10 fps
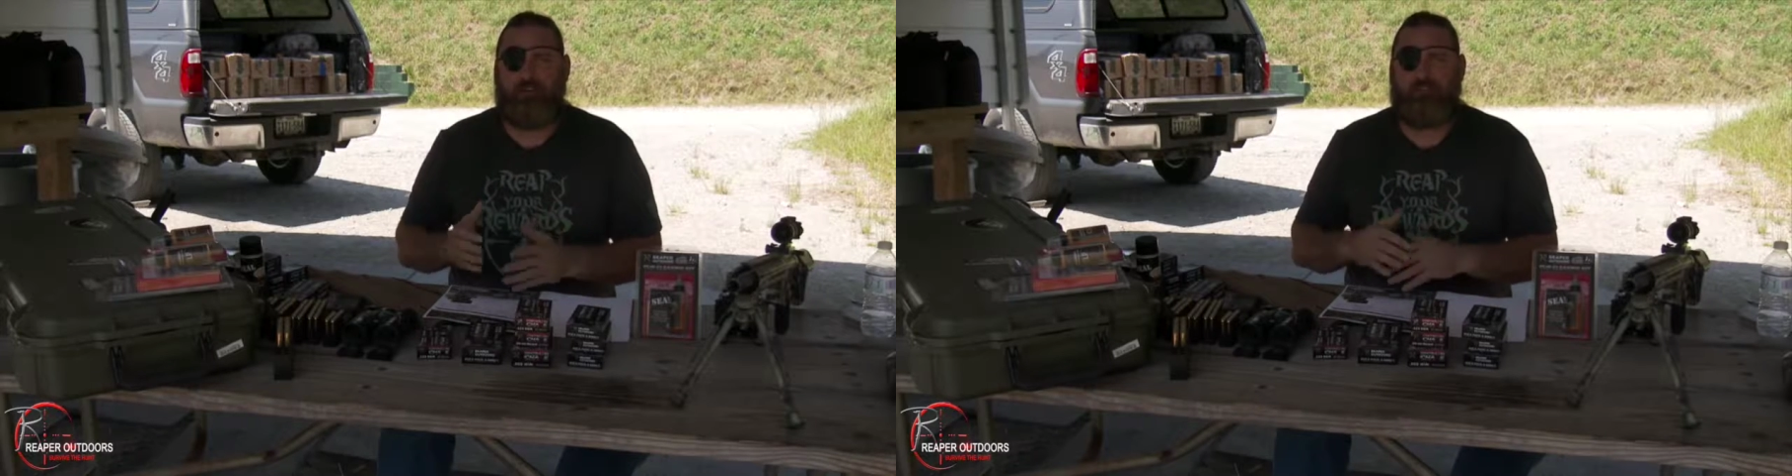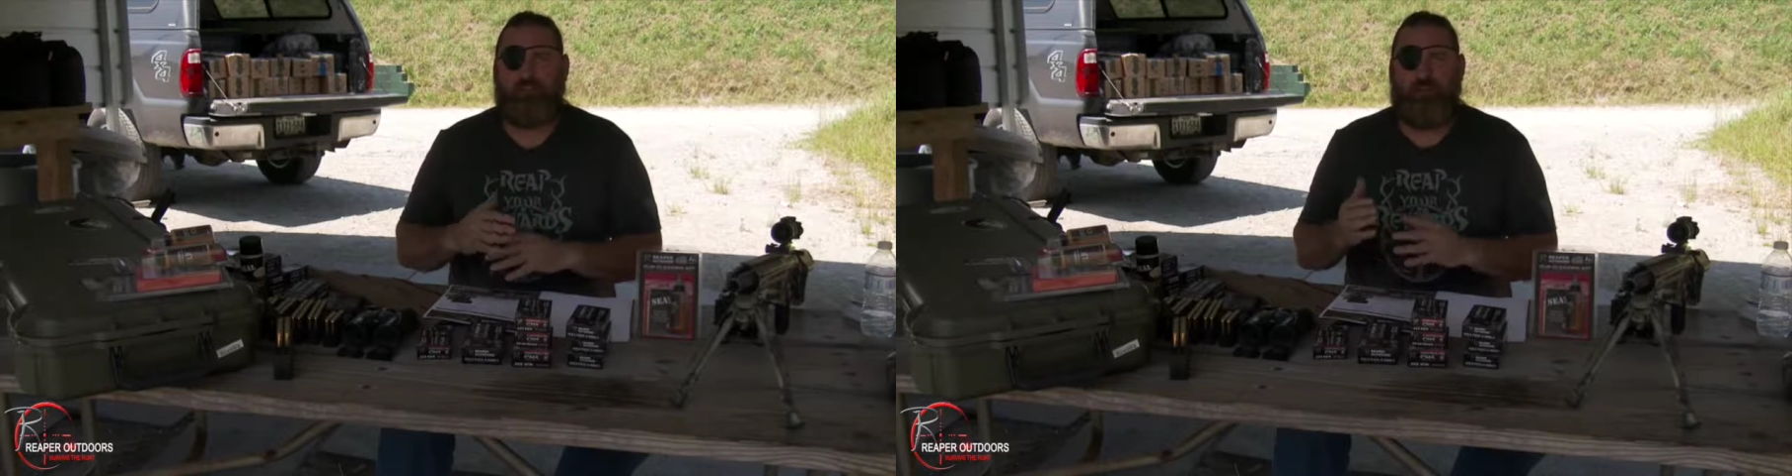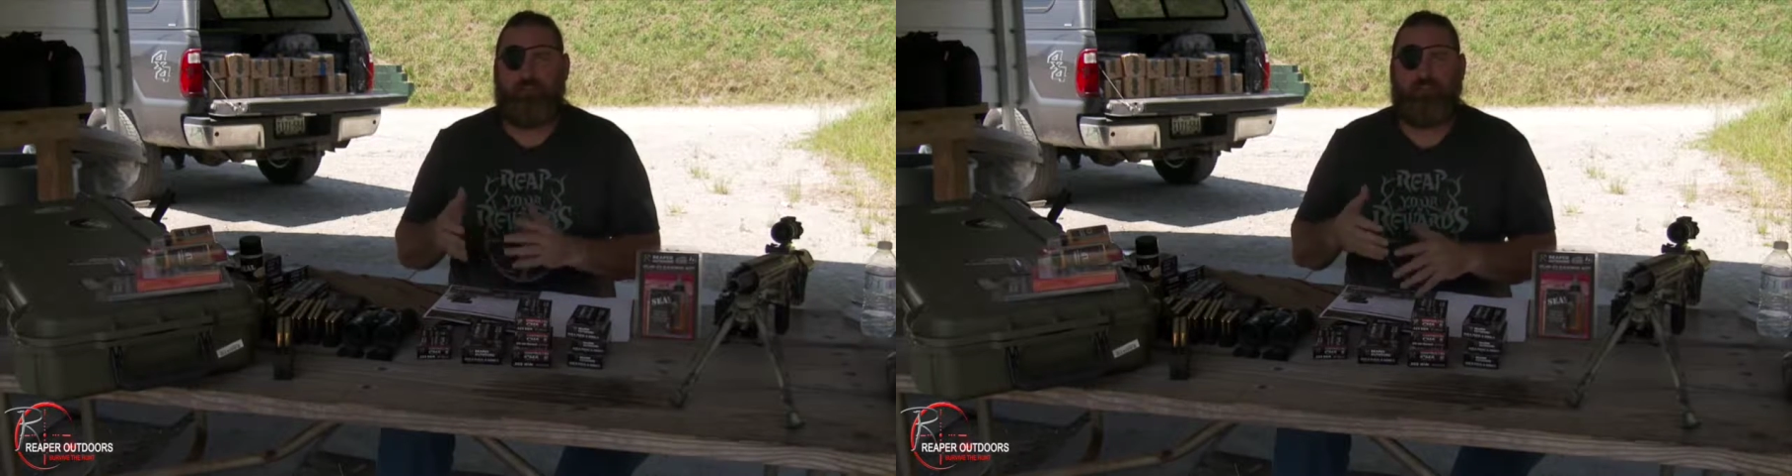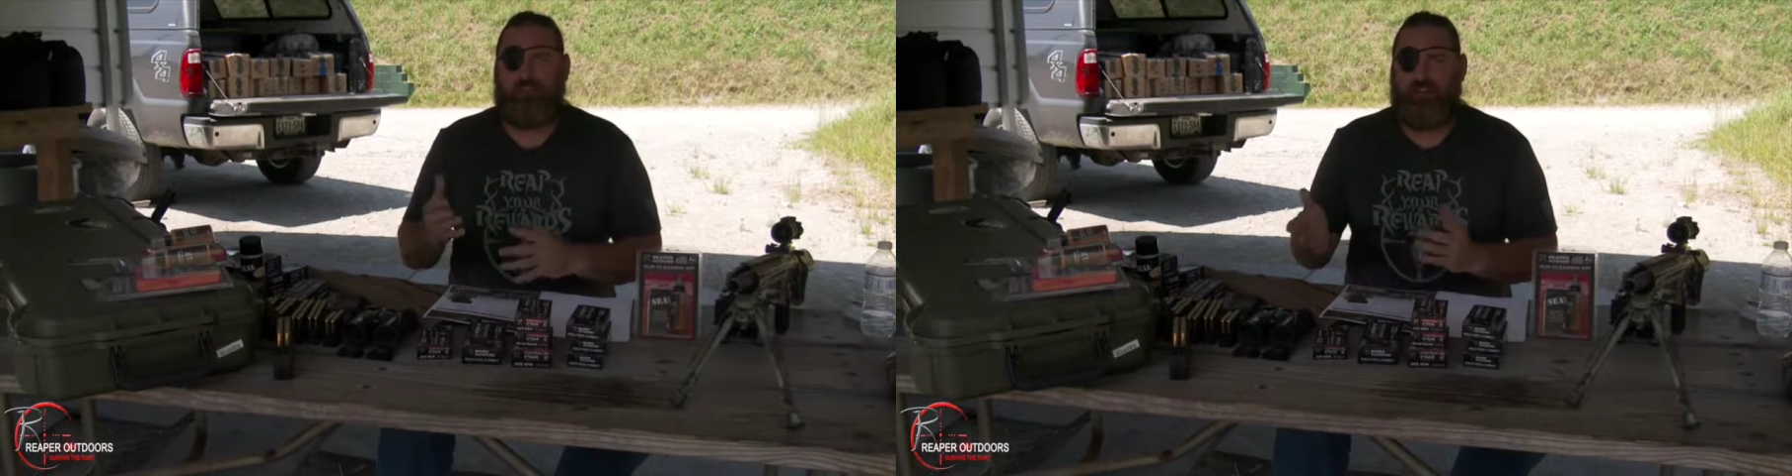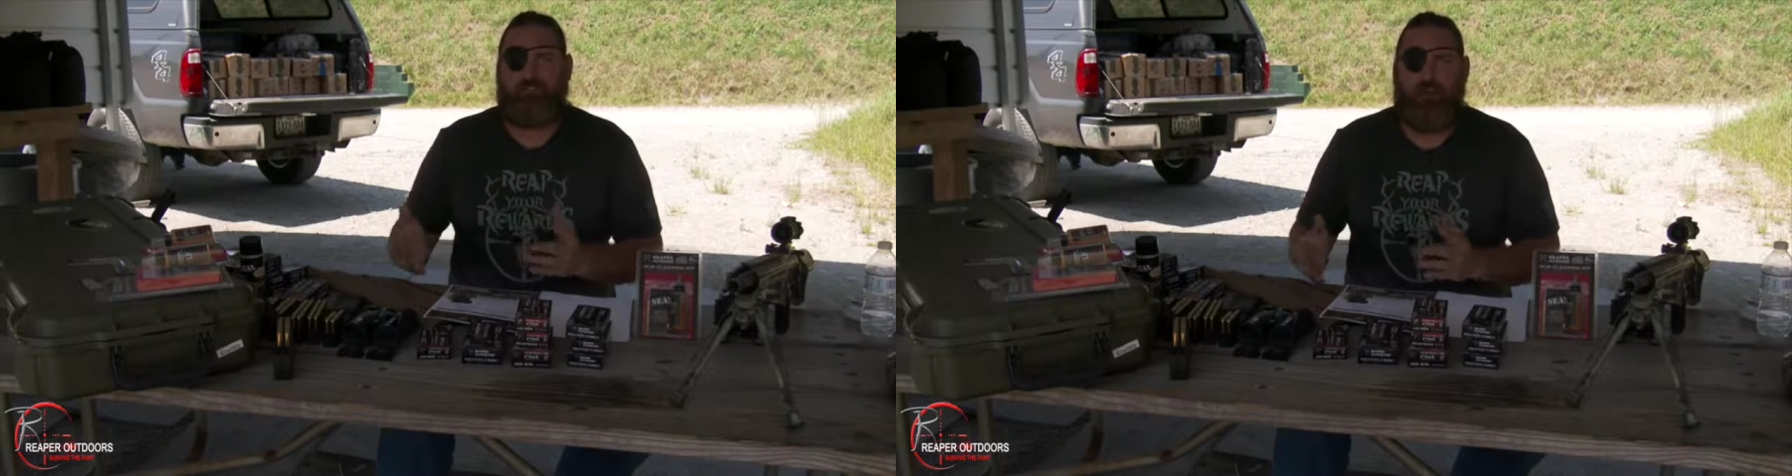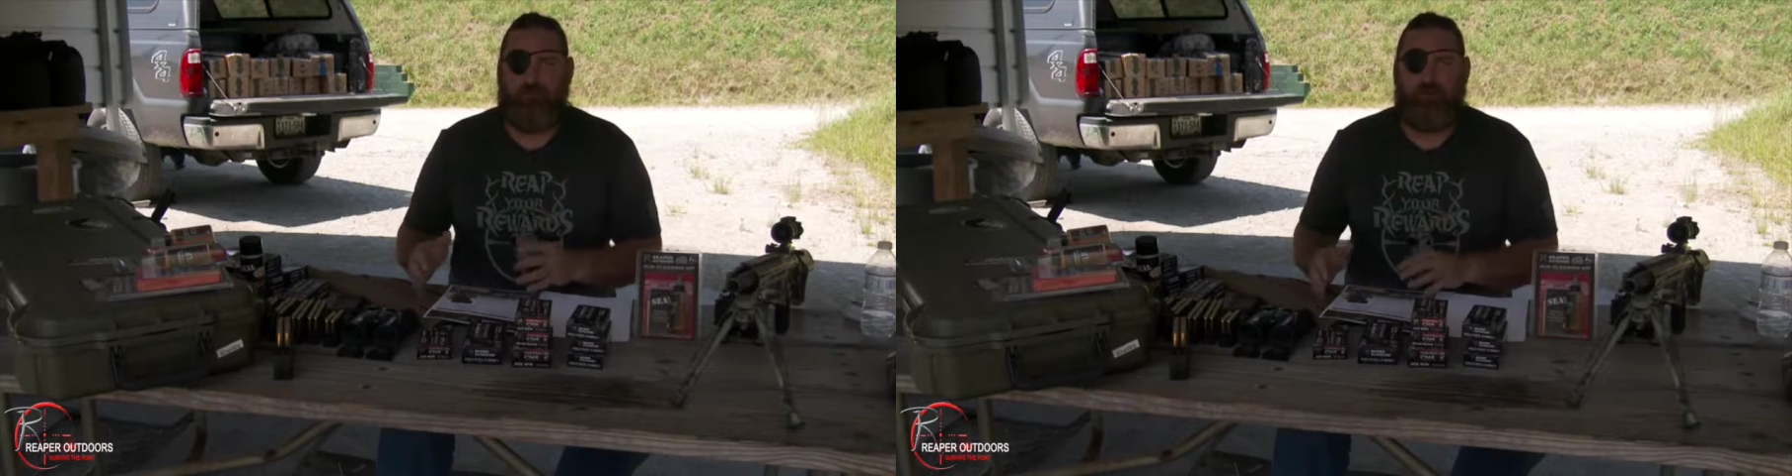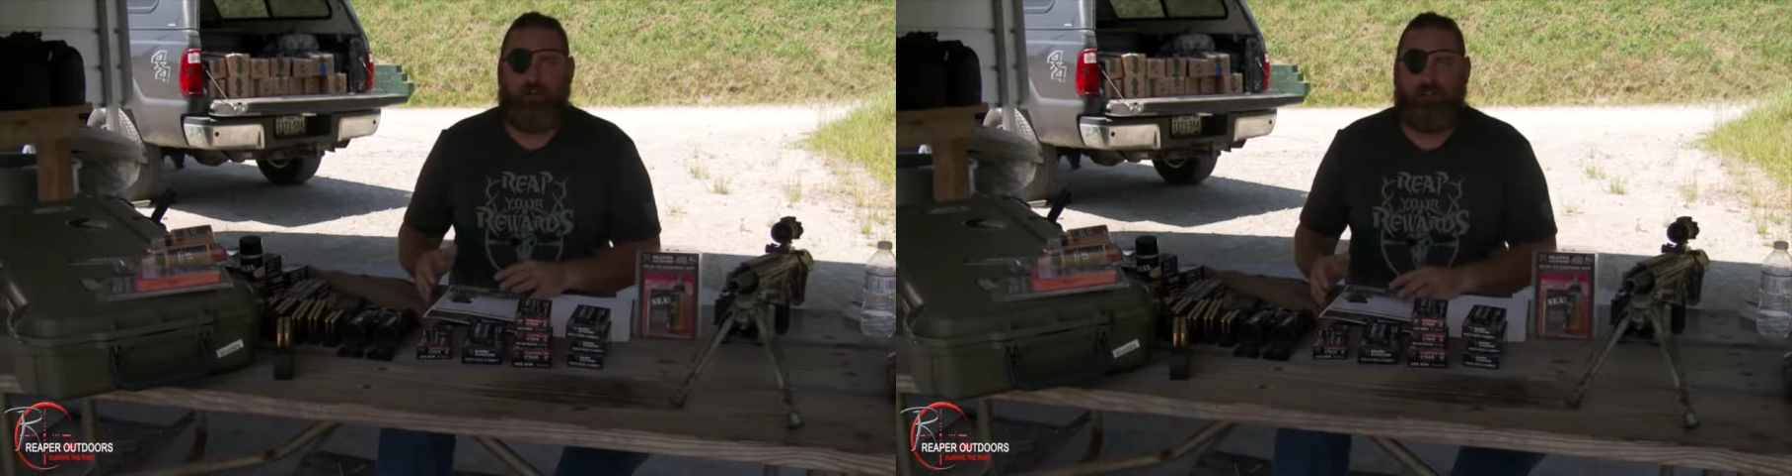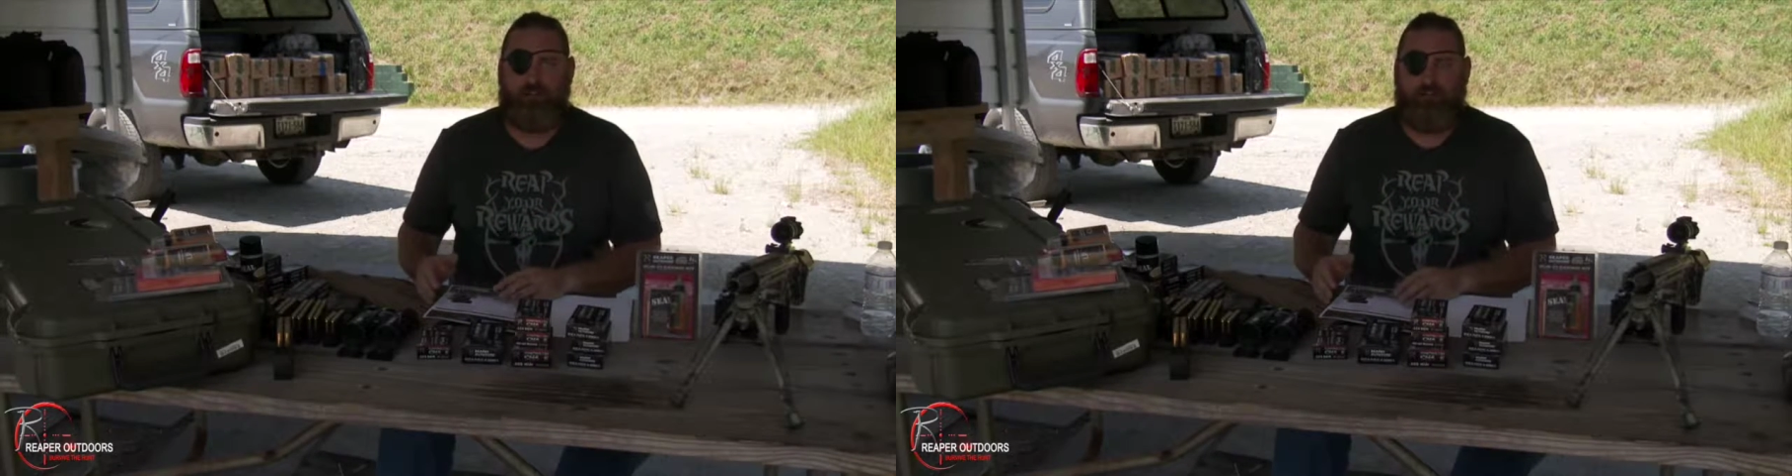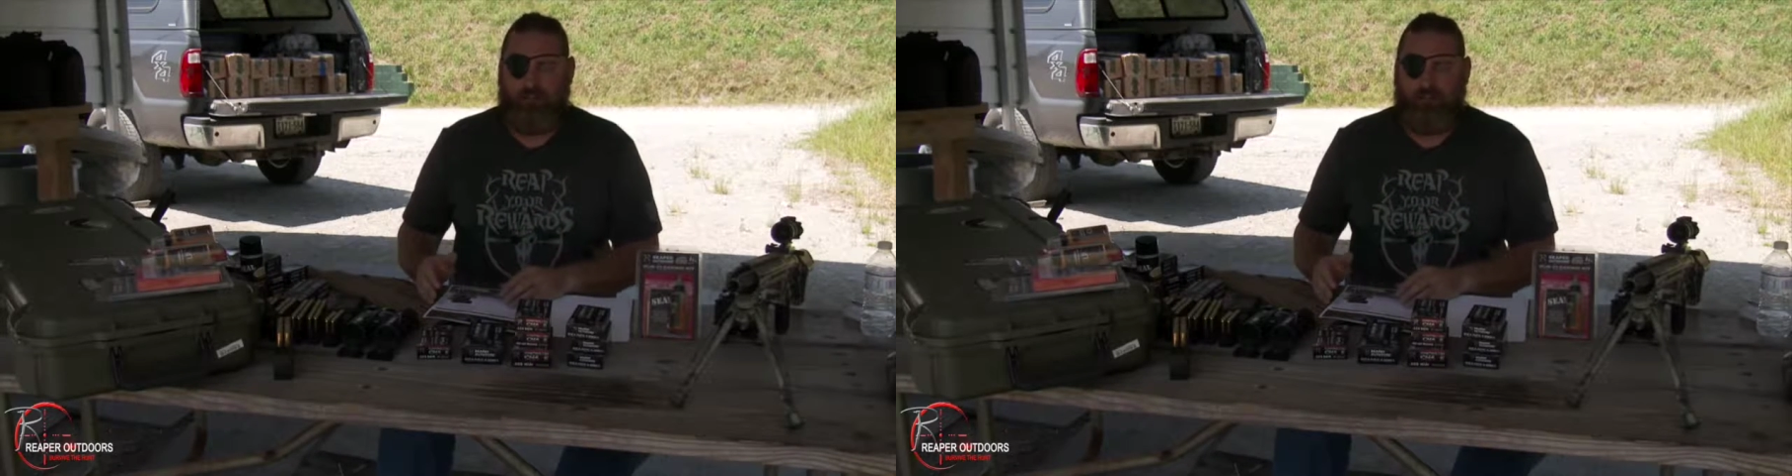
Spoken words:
So as this gets upgraded,